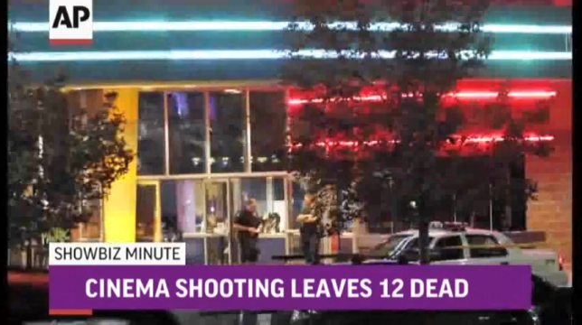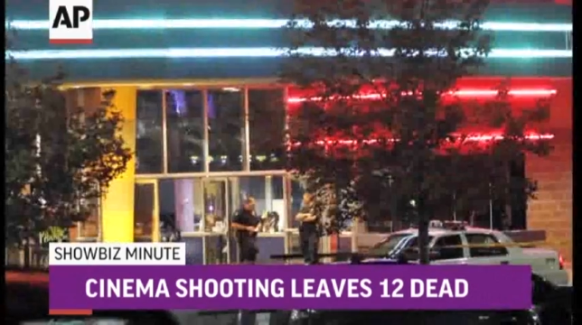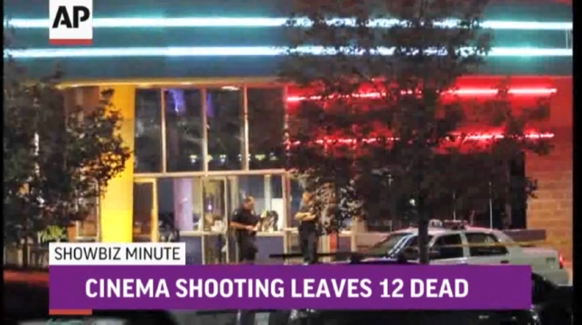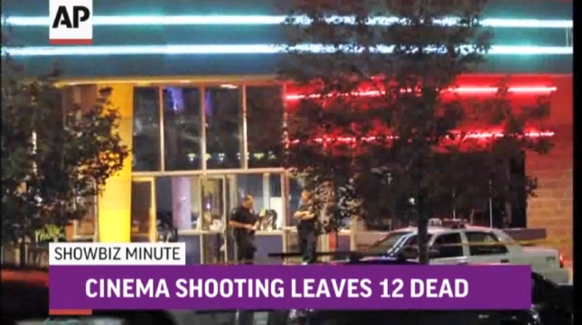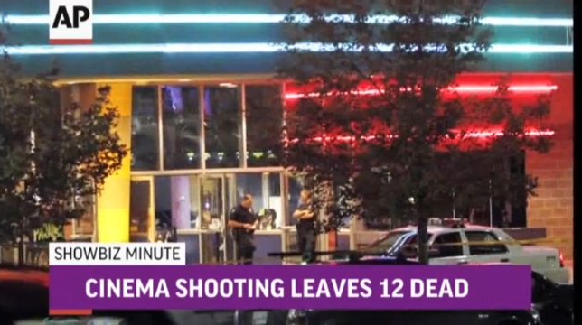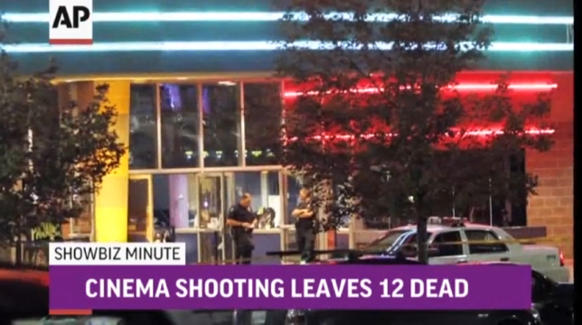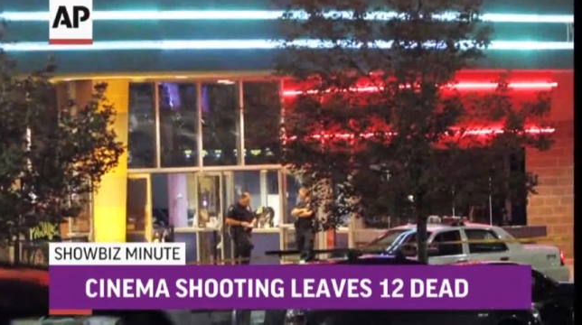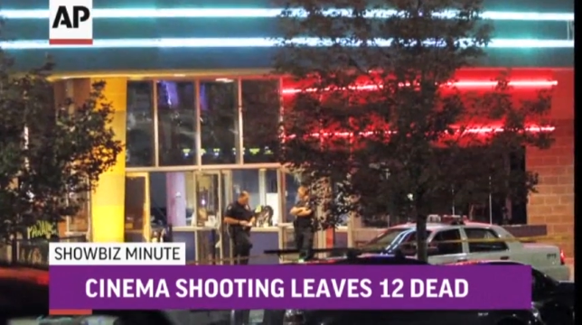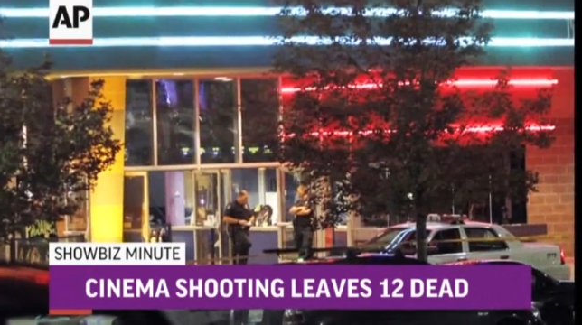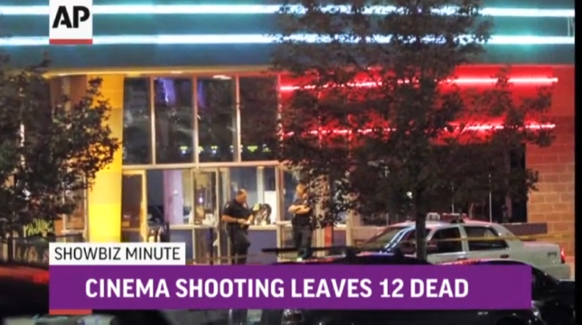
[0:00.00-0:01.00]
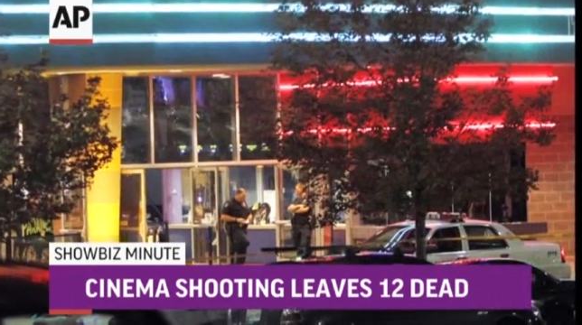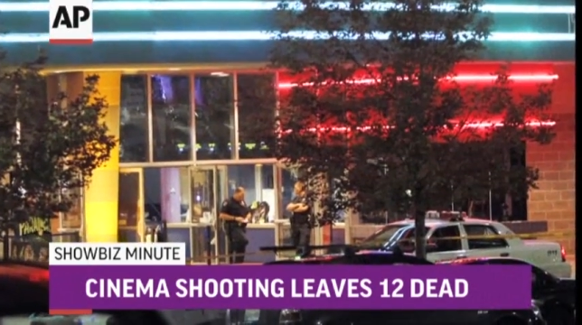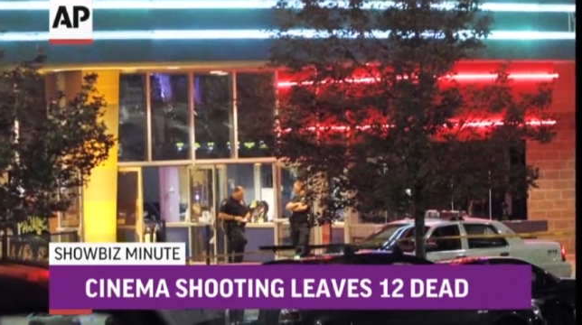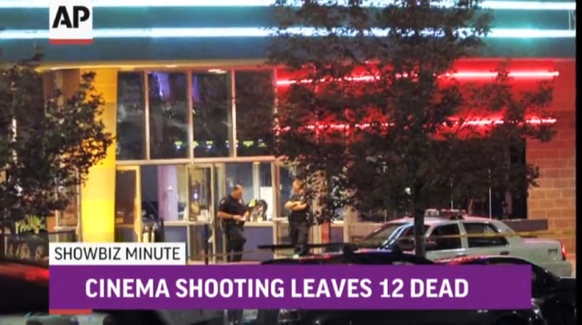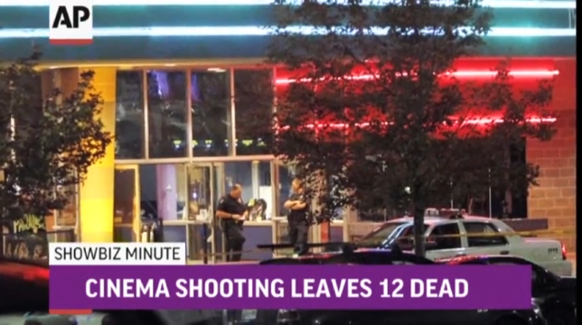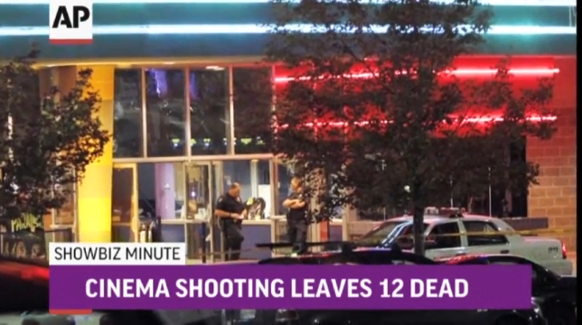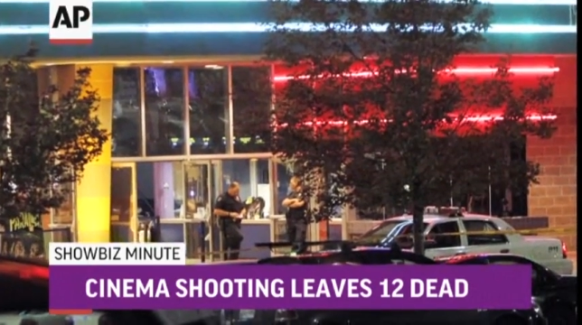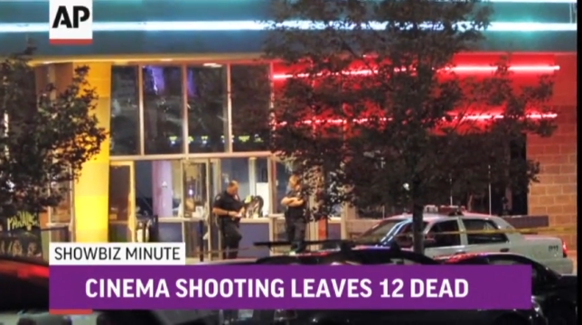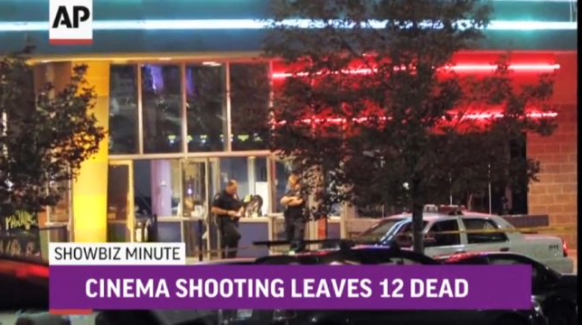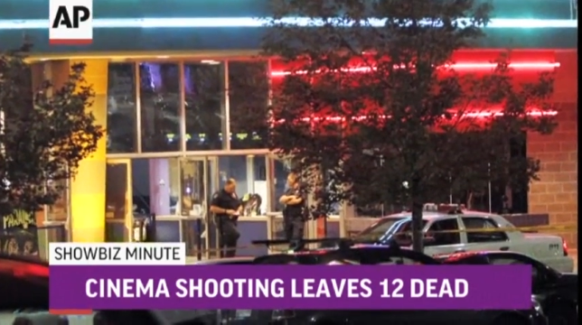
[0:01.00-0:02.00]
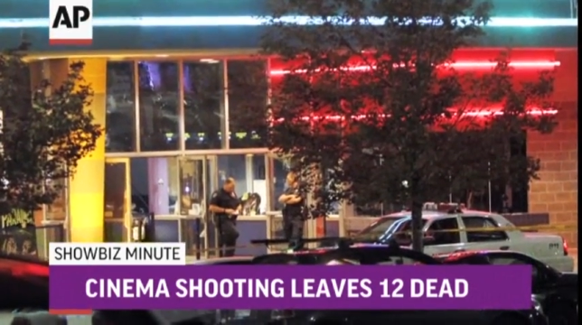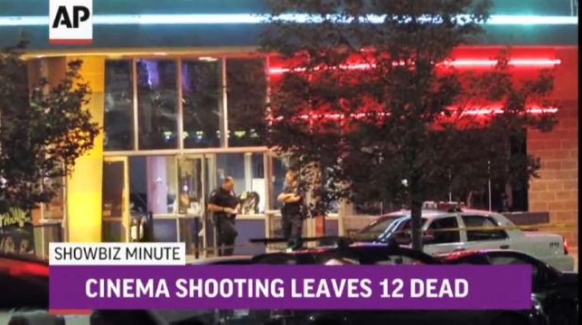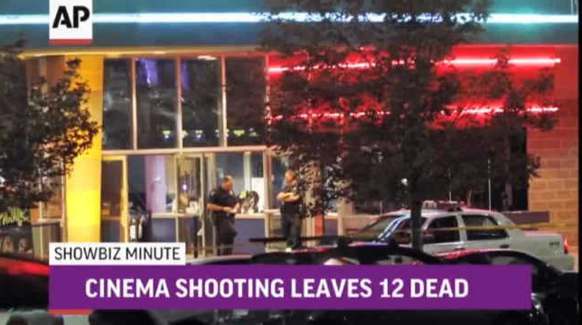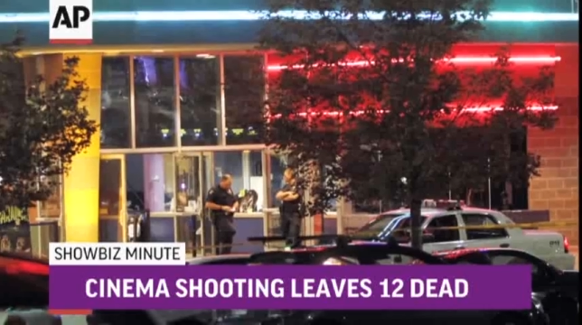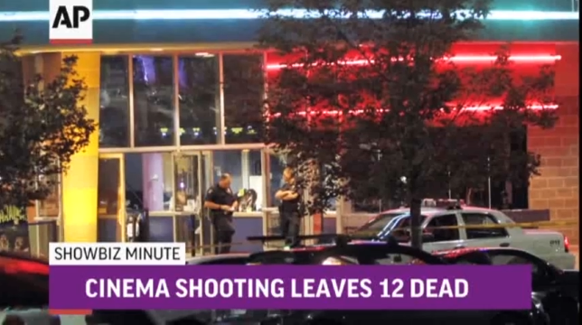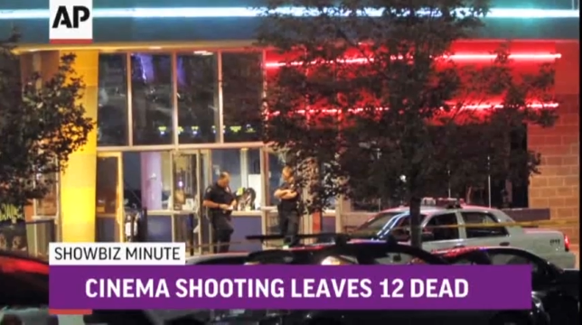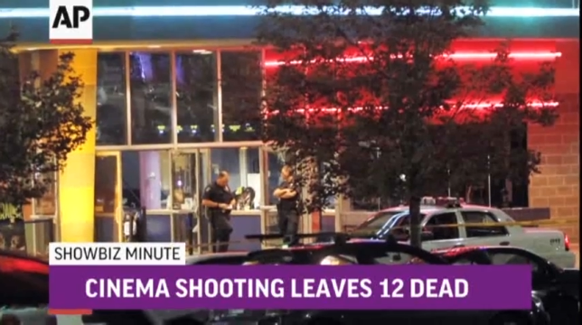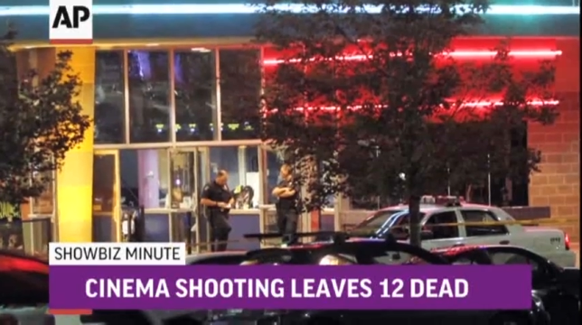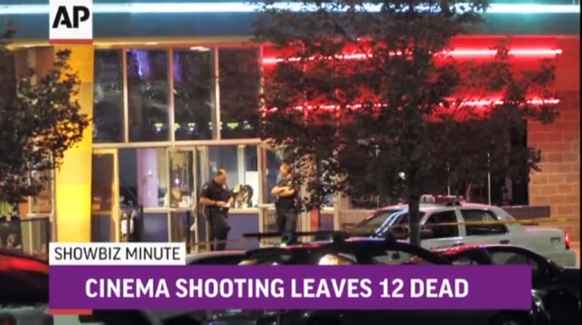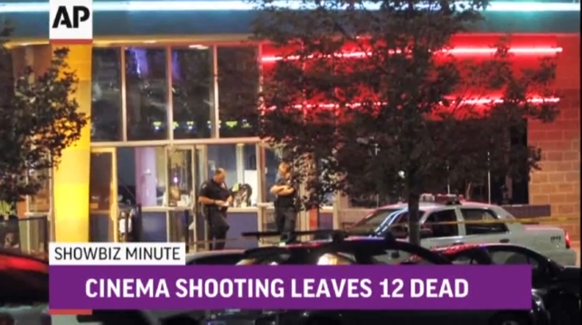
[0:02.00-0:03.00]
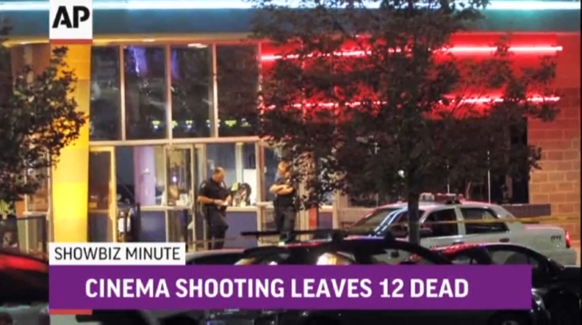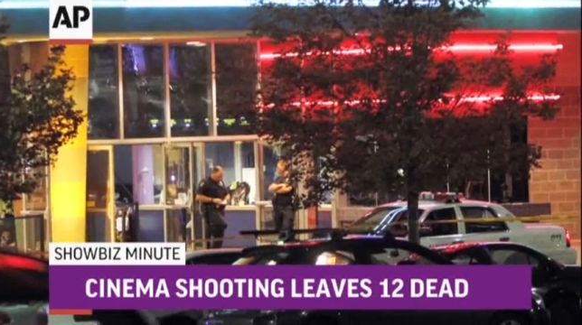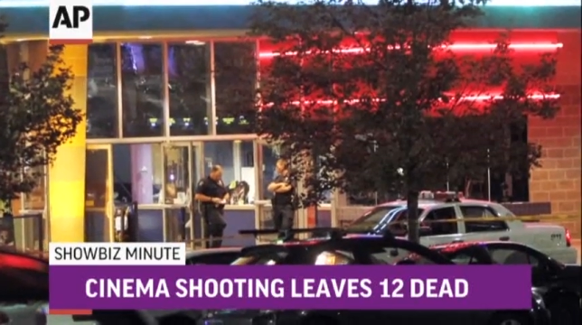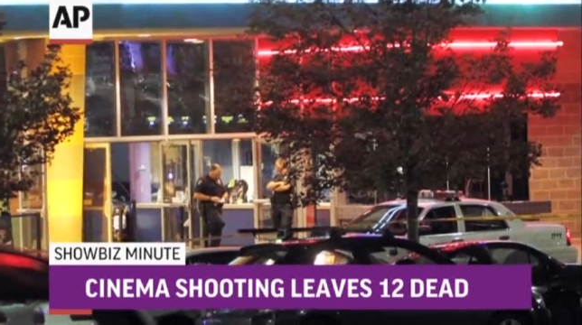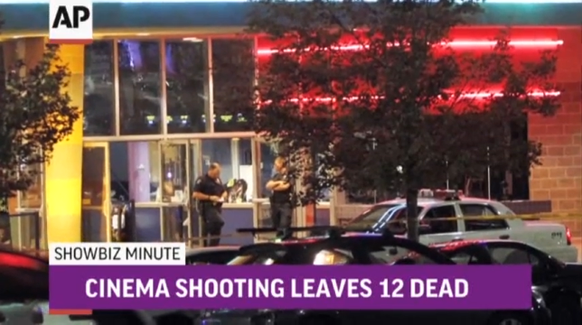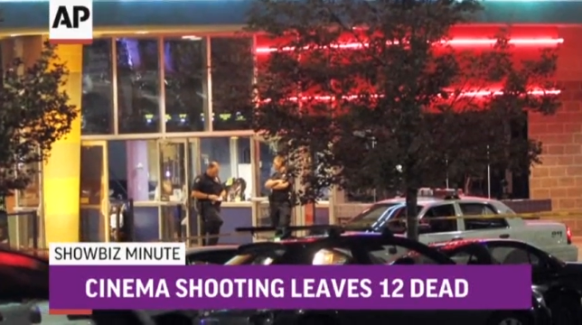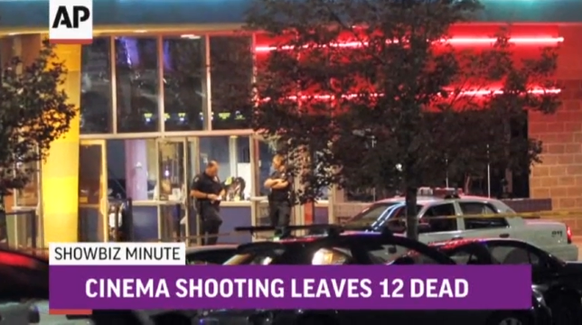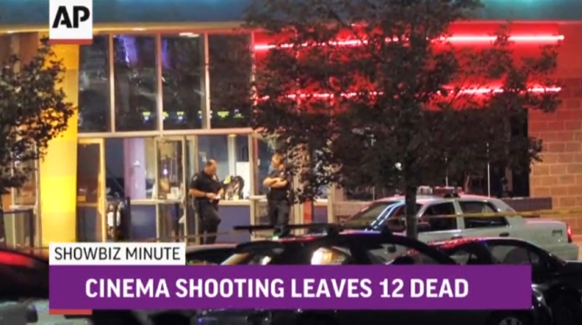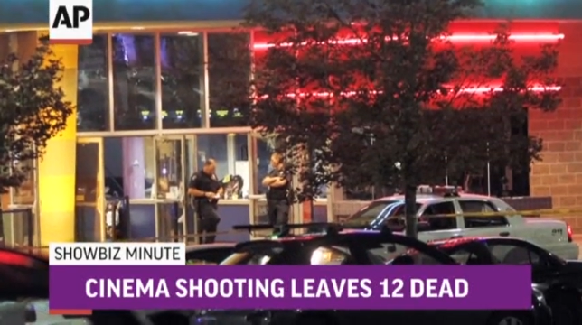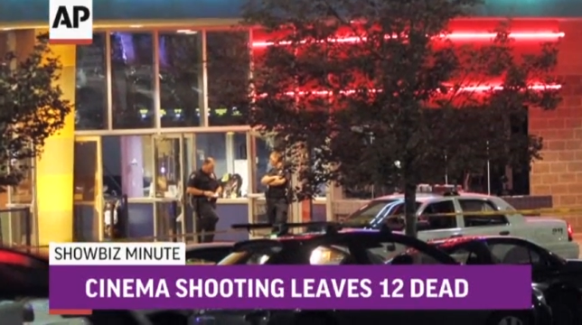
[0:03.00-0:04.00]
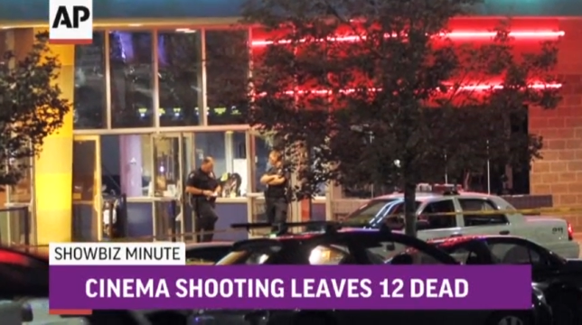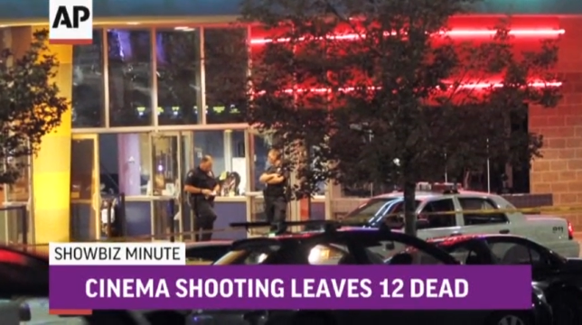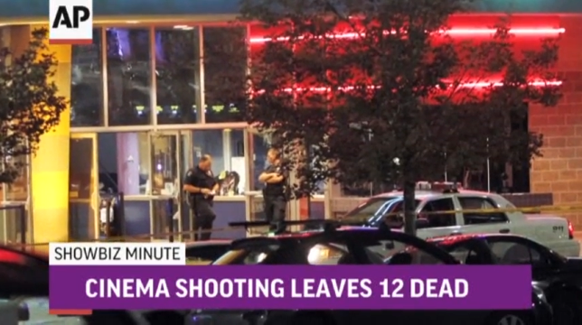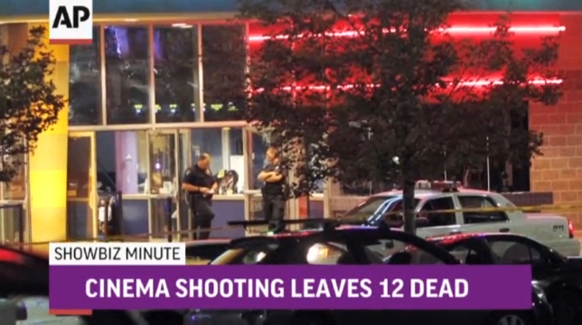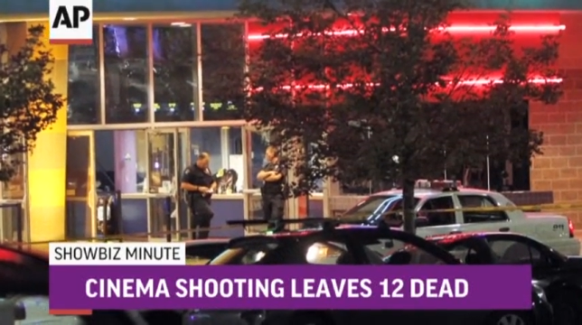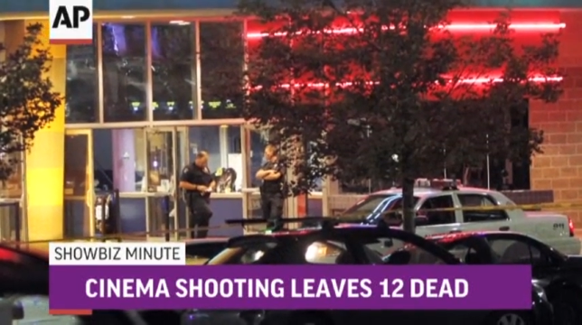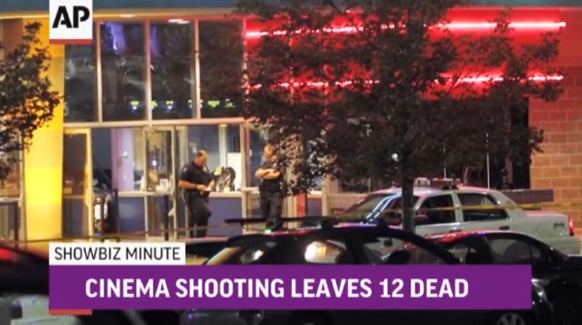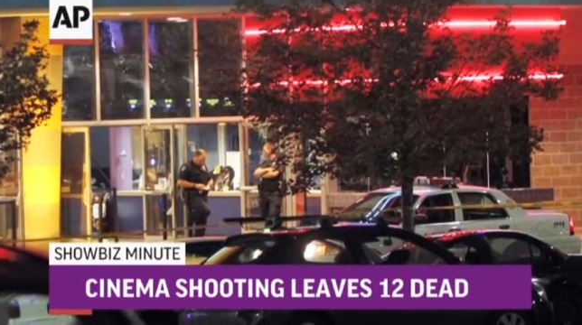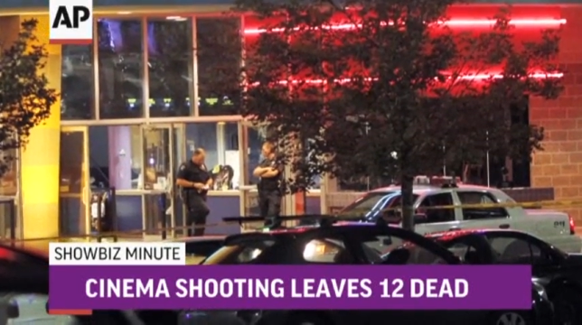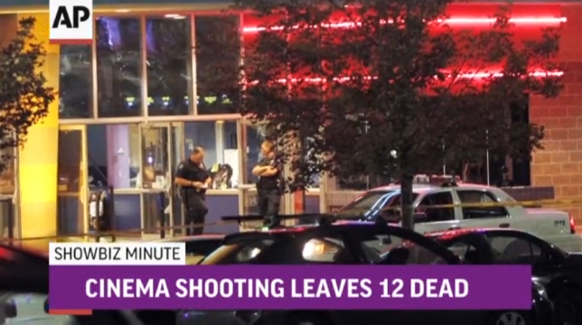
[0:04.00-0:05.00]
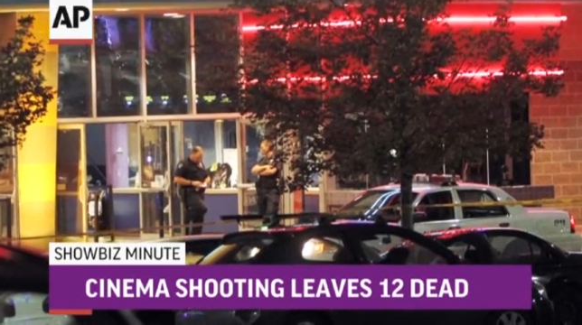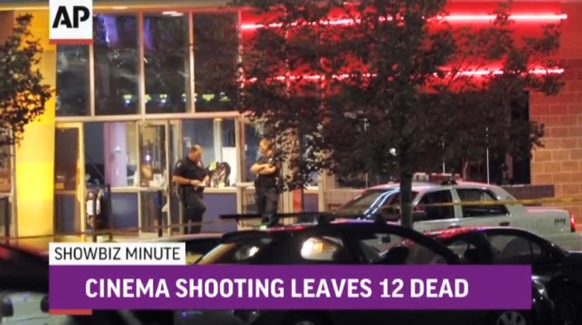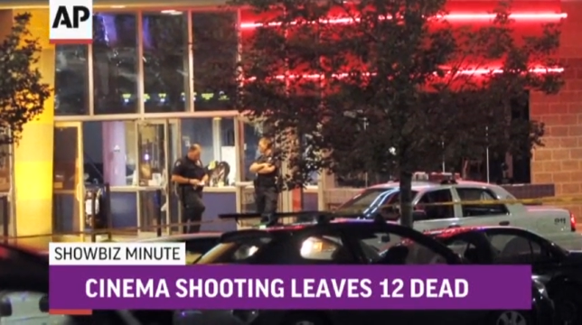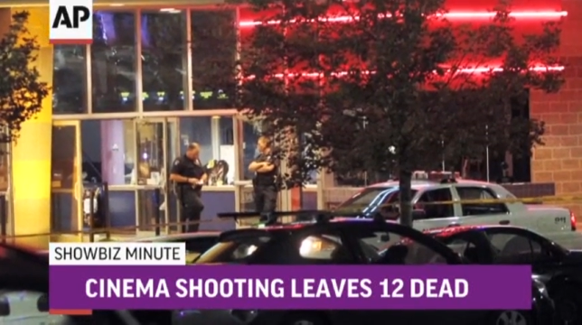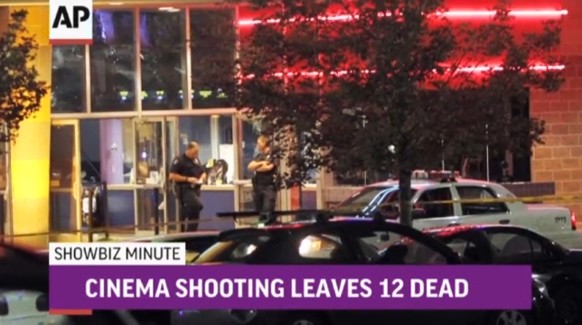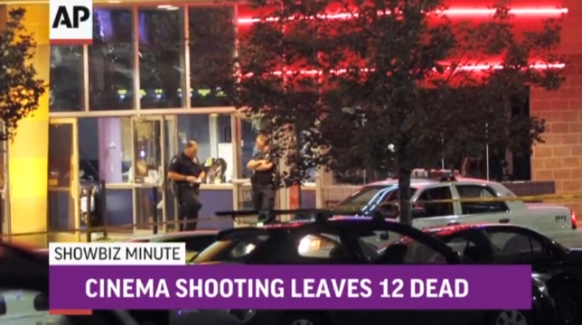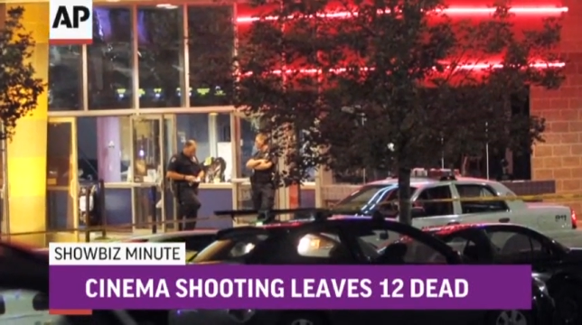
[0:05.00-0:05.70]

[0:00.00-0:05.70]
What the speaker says: [unreadable: no face in view]